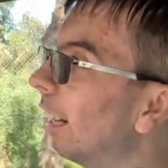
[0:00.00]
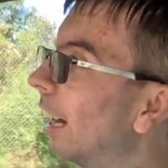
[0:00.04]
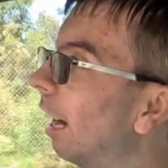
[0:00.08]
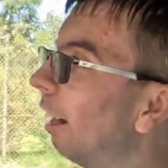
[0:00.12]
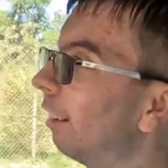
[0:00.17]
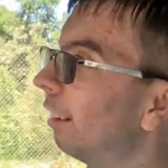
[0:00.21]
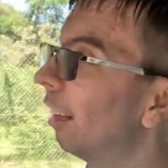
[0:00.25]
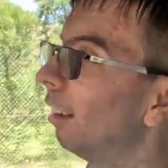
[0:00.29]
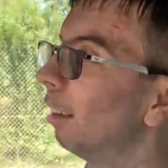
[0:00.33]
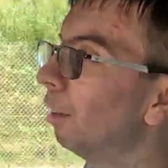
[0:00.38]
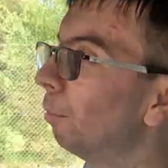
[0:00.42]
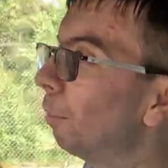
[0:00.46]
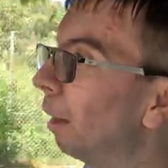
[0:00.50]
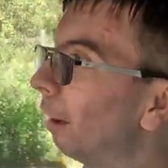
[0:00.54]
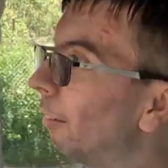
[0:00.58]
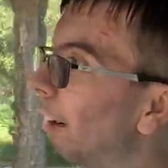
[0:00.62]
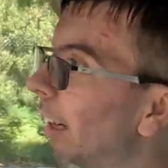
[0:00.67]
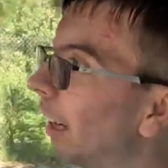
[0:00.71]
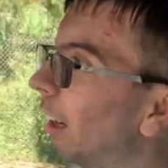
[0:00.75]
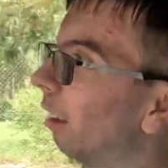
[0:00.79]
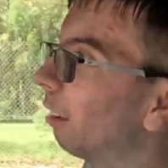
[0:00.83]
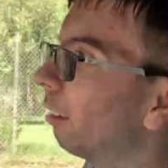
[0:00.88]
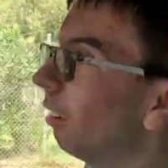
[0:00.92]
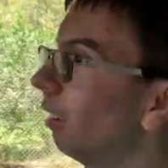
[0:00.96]
I'll tell you about
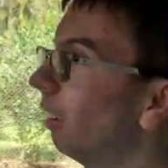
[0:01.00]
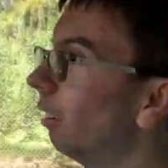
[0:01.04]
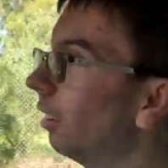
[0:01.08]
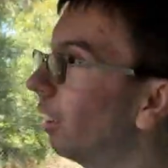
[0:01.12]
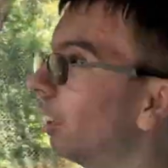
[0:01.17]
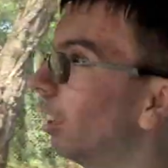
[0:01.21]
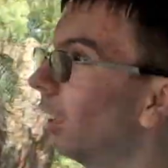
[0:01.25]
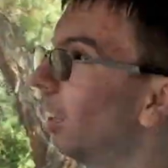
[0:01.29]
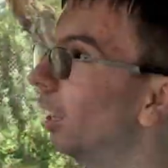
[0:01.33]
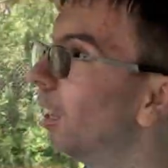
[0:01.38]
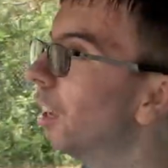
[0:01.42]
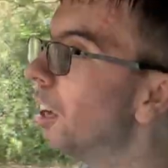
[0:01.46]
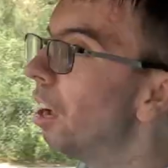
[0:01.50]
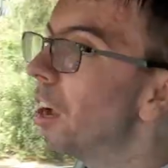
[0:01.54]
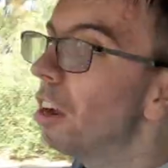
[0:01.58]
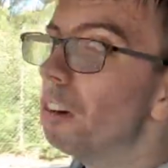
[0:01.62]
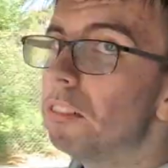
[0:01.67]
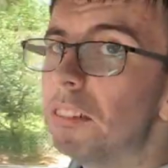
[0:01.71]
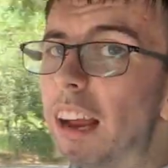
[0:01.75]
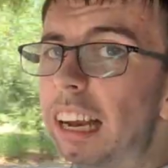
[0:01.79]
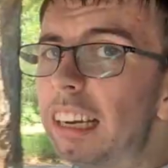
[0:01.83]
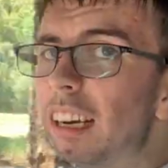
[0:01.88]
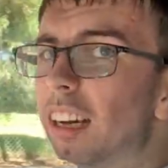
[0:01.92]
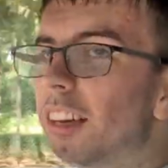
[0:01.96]
radar cruise.
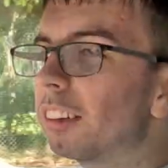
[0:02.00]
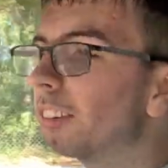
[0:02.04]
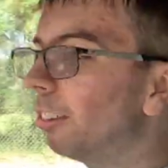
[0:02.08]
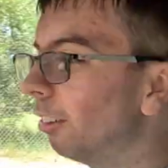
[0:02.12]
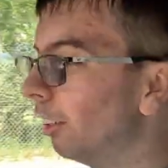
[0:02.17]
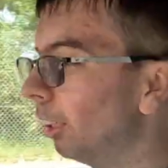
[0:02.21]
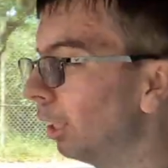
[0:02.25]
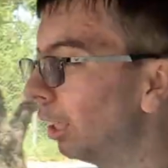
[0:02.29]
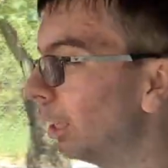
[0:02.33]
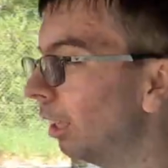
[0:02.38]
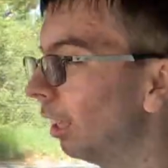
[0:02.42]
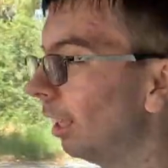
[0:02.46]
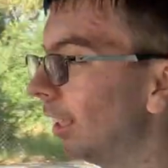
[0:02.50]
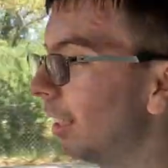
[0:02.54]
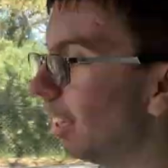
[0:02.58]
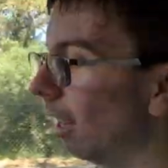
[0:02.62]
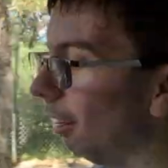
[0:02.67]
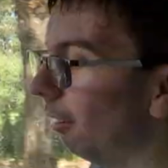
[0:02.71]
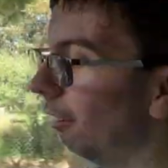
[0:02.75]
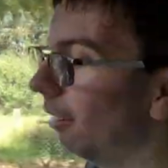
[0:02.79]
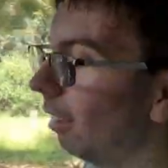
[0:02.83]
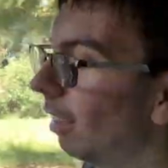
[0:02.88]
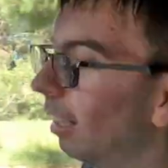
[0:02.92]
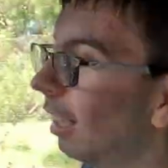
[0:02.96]
Radar cruise, you
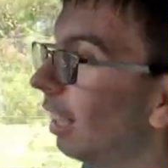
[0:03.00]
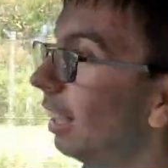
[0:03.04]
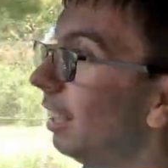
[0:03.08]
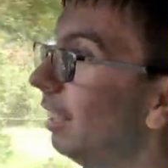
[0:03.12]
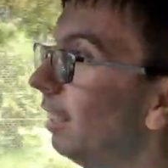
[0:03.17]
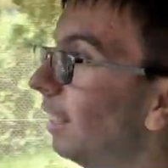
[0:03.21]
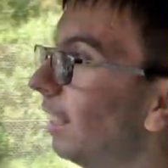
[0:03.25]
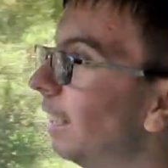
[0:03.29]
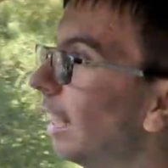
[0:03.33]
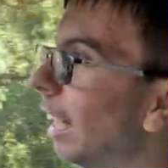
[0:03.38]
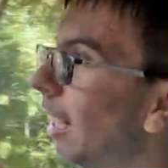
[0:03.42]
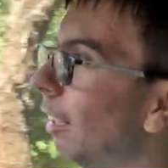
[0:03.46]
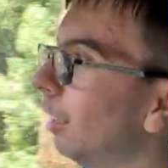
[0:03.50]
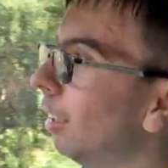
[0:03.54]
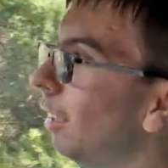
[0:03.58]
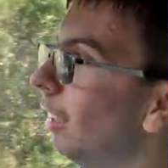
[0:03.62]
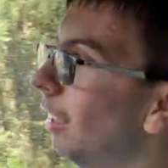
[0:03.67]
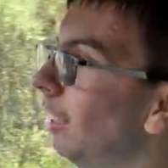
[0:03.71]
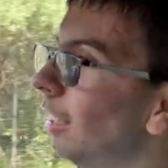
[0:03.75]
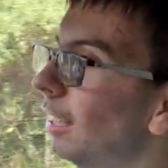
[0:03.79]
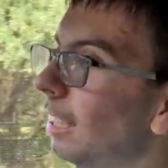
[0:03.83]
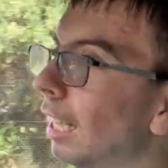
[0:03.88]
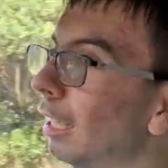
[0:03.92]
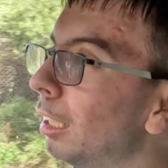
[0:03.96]
set
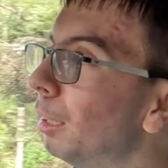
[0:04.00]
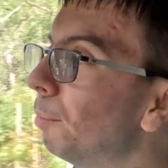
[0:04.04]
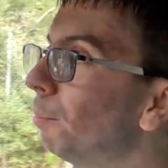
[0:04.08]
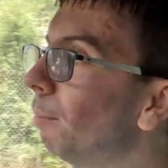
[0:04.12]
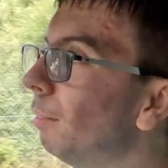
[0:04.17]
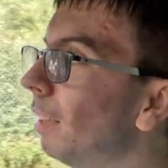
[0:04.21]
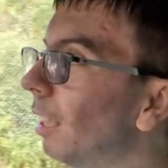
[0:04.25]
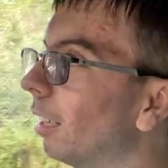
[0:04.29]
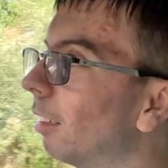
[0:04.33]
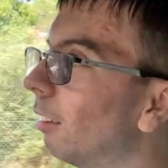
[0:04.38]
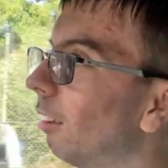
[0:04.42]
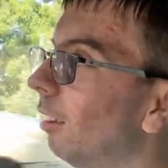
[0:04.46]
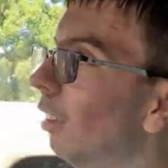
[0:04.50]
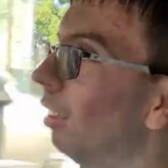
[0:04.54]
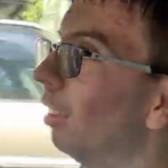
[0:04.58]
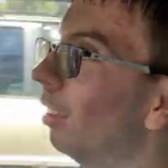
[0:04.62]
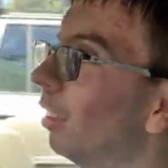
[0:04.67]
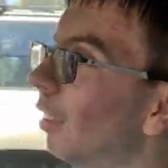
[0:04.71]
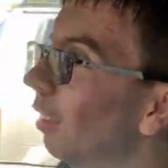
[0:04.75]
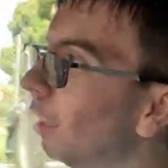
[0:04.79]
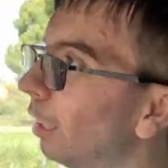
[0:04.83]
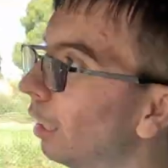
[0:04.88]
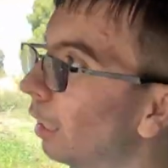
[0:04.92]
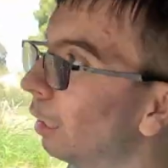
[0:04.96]
your
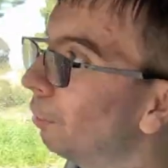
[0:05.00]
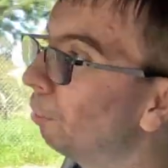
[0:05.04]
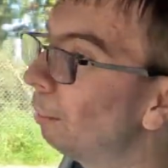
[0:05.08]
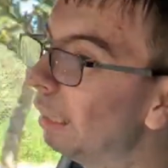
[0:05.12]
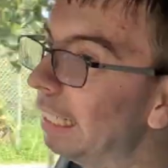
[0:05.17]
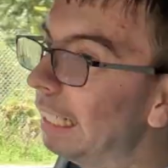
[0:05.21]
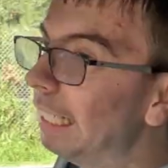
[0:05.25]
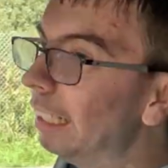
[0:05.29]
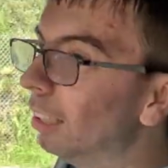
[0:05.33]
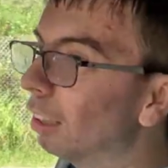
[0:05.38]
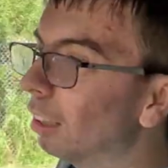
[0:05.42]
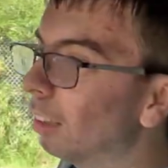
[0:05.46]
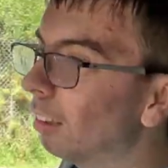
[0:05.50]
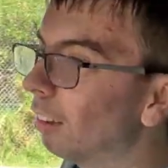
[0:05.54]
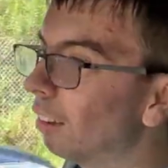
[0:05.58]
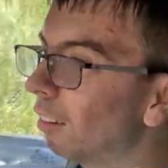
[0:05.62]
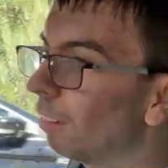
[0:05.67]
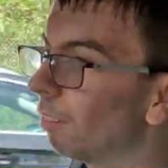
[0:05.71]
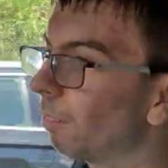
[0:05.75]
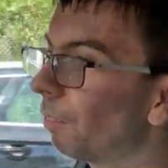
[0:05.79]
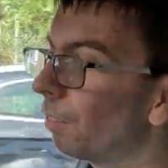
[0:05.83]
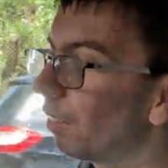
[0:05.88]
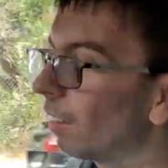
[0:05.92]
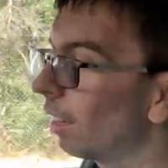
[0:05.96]
cruise to your speed,
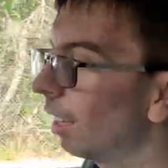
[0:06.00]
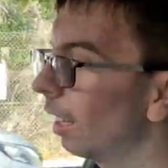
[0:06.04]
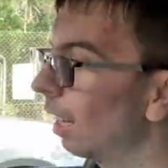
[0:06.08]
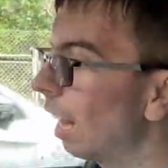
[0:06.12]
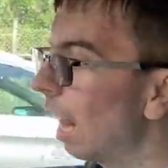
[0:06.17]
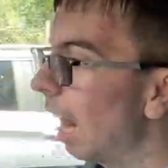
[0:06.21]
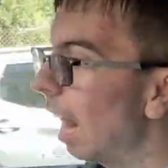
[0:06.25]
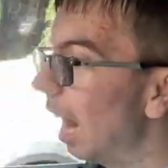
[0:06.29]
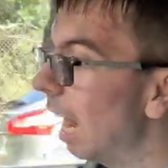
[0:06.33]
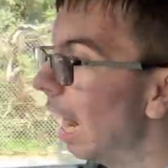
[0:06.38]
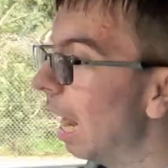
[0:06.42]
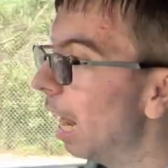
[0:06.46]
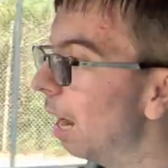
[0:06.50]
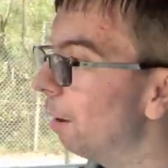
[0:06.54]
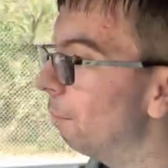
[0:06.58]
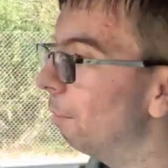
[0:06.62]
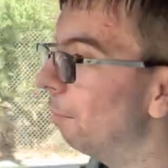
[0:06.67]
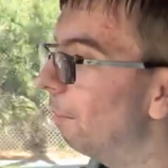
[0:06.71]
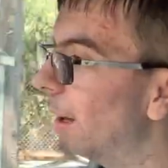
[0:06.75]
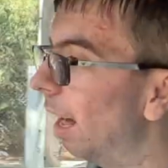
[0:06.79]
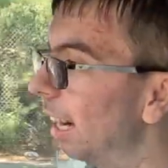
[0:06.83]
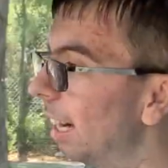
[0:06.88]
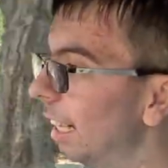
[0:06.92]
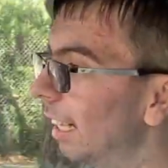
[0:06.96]
and
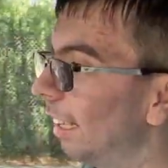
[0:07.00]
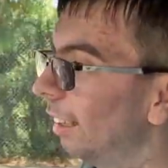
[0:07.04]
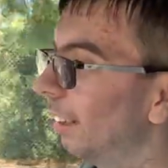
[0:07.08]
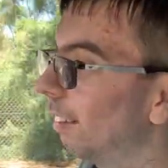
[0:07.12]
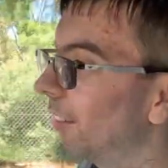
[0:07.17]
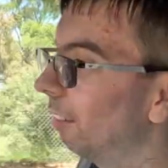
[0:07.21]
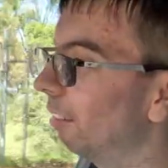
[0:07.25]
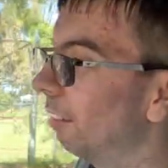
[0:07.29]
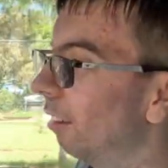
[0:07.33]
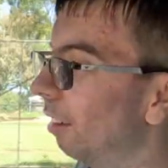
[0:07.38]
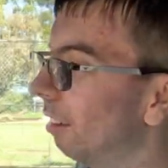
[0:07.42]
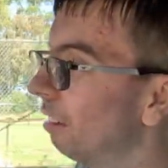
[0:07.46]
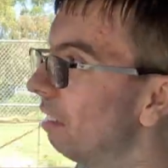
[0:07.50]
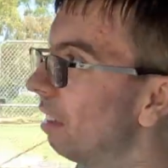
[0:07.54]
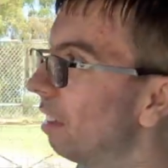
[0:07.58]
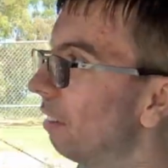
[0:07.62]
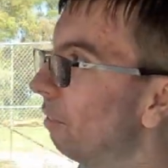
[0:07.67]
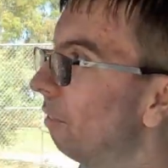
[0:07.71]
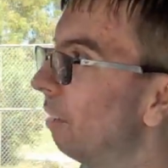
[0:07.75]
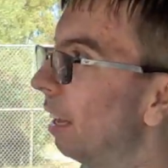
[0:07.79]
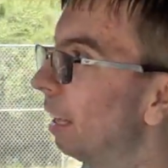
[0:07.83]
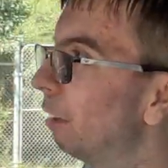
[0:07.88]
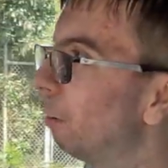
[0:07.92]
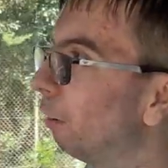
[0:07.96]
then
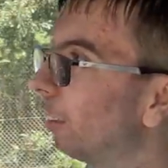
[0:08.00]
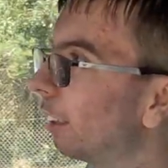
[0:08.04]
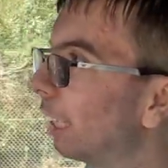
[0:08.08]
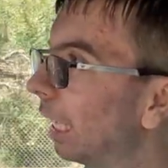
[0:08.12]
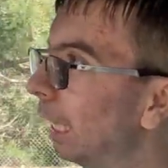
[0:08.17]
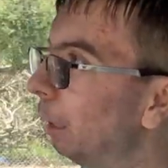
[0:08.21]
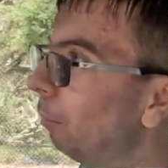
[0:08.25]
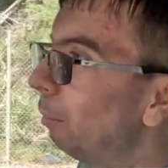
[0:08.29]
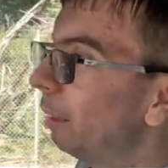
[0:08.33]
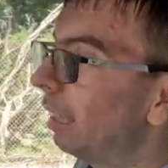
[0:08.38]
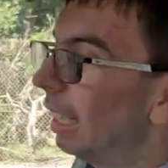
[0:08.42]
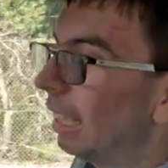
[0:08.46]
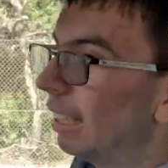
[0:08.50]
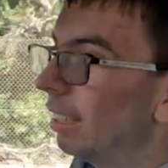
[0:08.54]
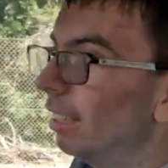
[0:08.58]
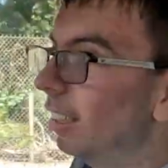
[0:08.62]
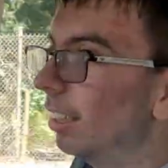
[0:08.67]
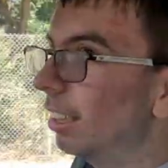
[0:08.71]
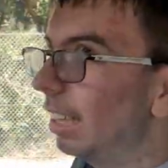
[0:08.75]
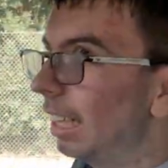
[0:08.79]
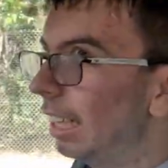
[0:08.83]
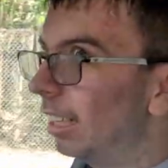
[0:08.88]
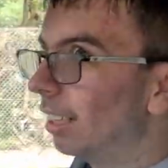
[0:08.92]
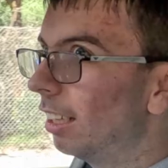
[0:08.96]
this will keep the
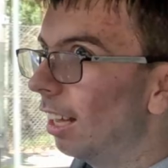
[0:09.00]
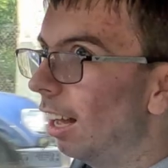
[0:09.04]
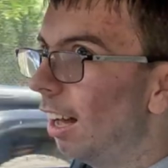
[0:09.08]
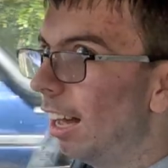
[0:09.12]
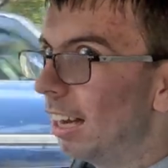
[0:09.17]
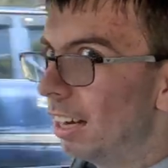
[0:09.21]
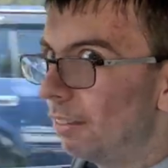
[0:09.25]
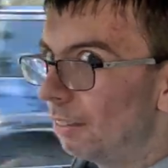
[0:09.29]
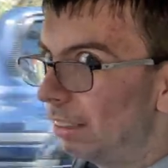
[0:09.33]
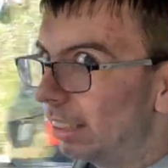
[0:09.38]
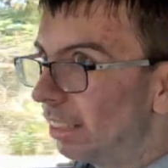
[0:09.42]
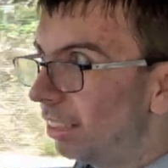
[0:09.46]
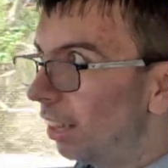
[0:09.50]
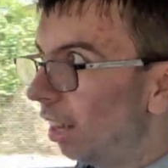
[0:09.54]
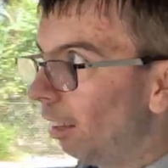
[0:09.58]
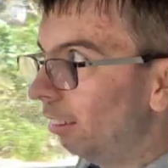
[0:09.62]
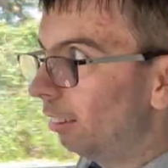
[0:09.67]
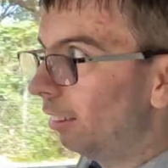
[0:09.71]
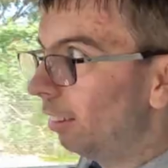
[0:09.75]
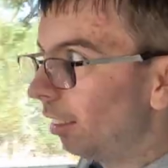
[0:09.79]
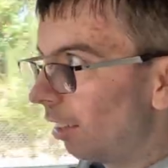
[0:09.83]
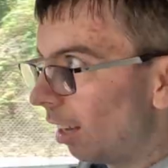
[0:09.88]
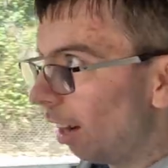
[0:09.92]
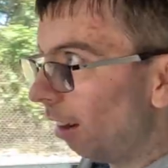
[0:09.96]
distance in car, and if it
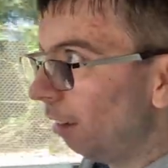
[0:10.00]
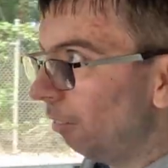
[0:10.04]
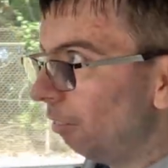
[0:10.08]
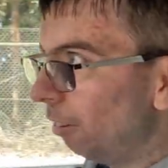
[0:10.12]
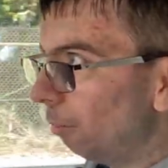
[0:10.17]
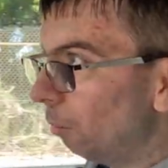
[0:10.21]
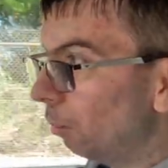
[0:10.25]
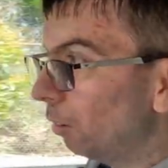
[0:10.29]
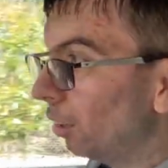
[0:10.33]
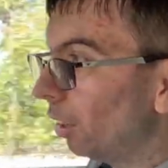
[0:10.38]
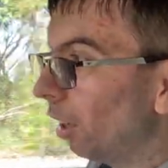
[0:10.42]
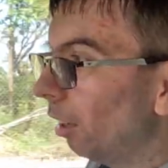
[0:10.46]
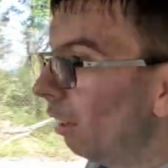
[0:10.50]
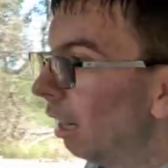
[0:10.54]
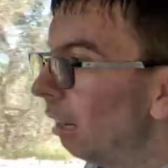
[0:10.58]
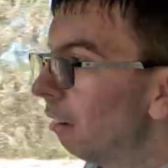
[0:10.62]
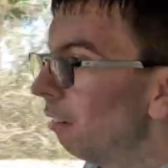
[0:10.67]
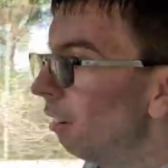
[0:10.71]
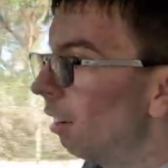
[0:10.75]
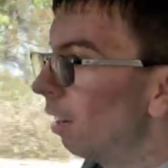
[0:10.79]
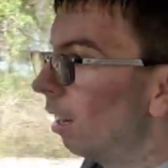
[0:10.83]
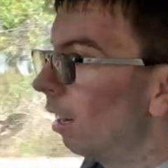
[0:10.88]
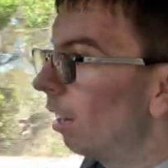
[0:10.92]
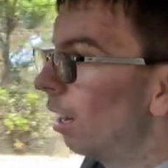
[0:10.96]
slows, the car in front will slow down.